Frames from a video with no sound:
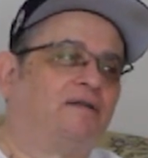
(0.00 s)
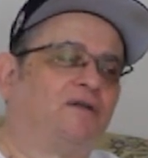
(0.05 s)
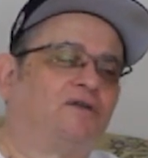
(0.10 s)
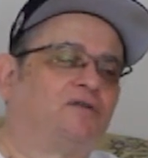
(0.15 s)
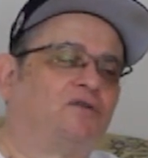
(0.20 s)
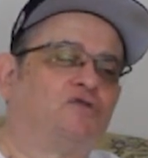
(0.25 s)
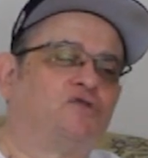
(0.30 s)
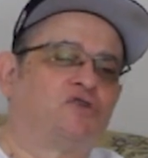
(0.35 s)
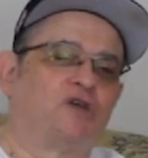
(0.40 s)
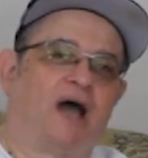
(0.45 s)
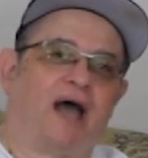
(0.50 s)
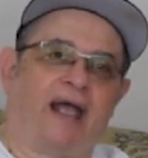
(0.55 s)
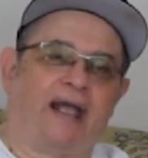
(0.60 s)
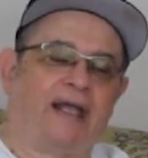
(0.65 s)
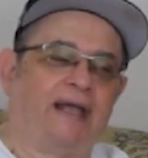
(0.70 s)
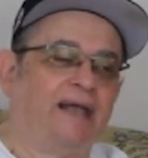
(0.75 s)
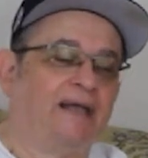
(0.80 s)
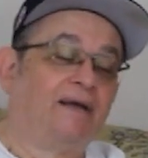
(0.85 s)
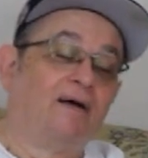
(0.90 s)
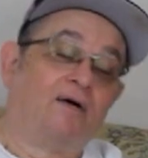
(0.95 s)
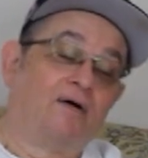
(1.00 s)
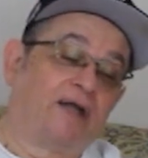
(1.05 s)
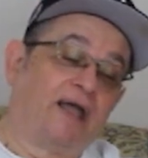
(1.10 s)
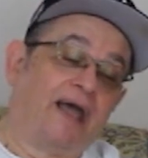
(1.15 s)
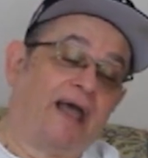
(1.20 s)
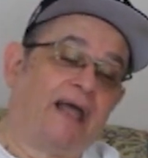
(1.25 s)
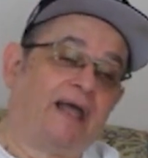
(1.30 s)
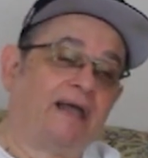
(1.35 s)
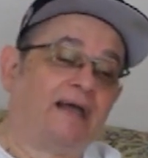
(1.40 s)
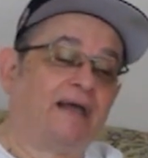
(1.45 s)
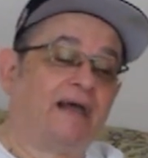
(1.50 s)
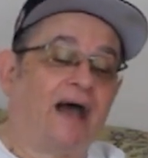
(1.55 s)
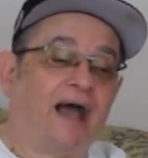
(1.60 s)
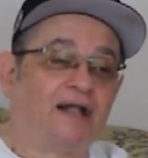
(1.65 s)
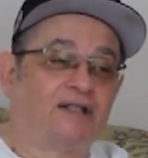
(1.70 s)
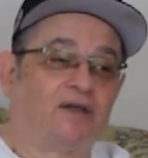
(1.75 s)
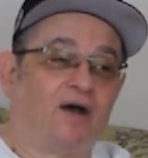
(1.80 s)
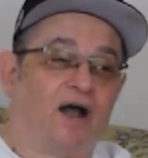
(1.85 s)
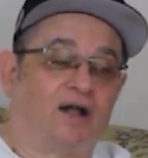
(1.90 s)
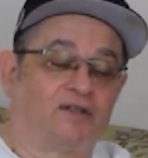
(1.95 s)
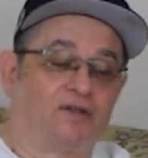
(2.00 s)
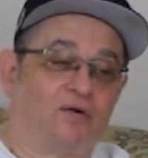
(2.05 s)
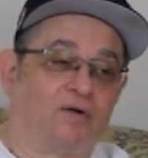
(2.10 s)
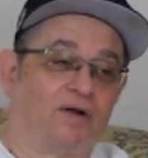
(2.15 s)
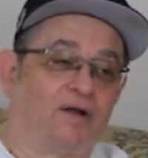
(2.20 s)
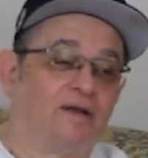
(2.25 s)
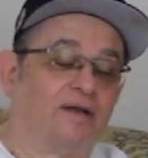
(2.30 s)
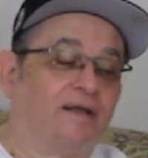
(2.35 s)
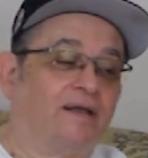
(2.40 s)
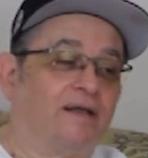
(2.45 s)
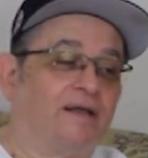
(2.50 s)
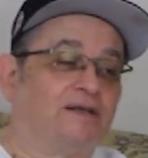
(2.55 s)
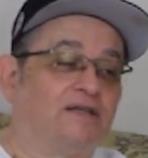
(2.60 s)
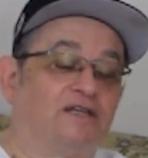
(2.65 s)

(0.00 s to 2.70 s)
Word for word: He's a little too shy. Okay, I talked to her.